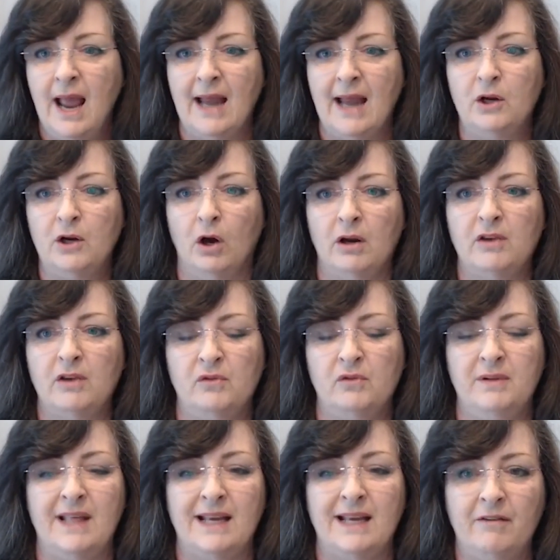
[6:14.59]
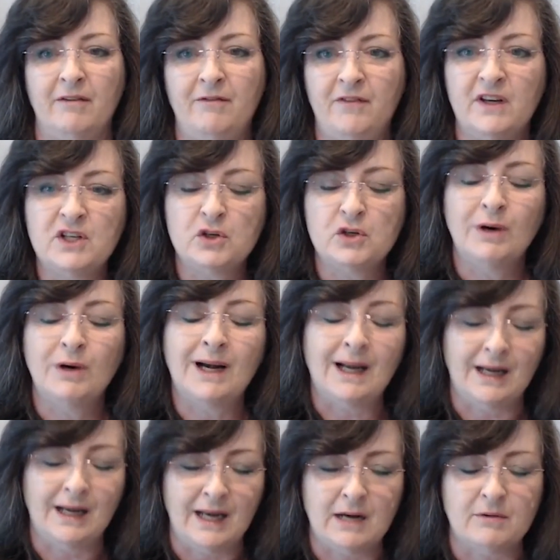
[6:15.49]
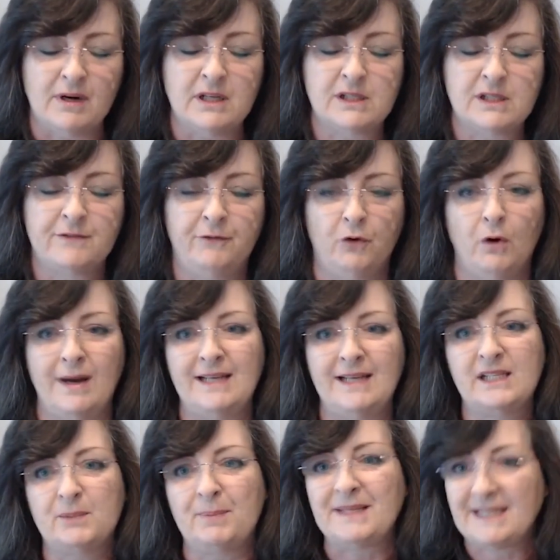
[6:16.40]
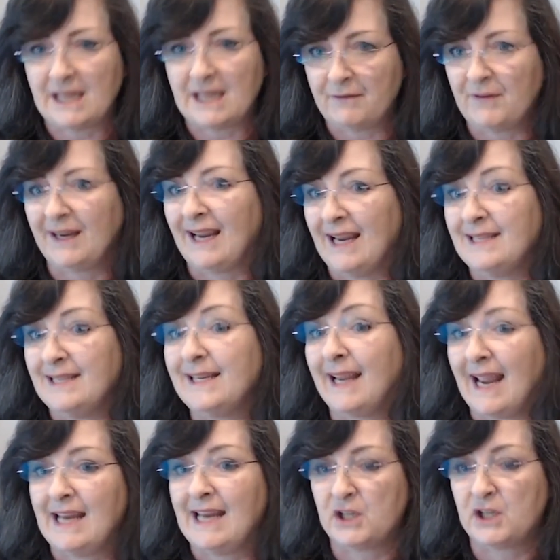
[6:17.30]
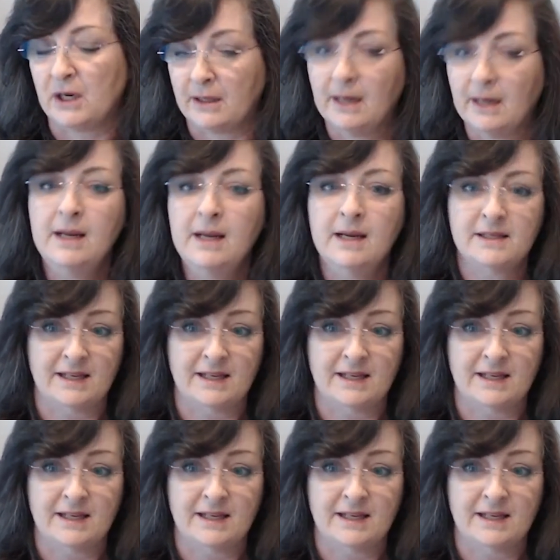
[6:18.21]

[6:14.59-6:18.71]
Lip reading: and gone through that official clearance for a specific indication.